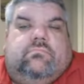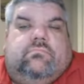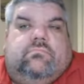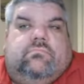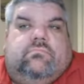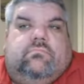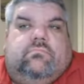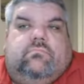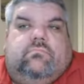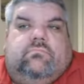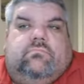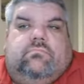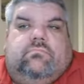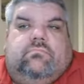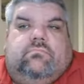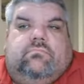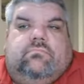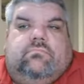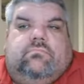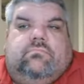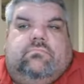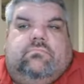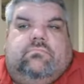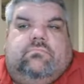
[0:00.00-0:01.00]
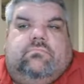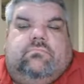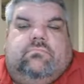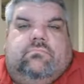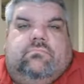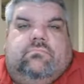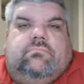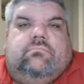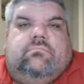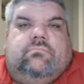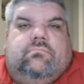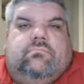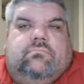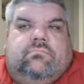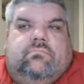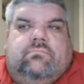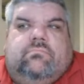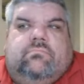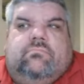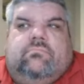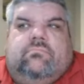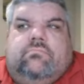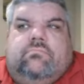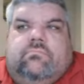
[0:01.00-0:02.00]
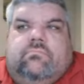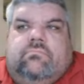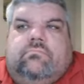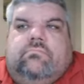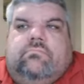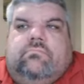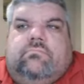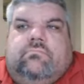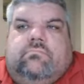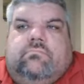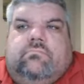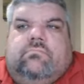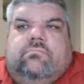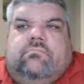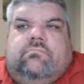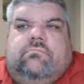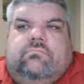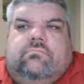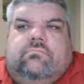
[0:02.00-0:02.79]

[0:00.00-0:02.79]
(not speaking)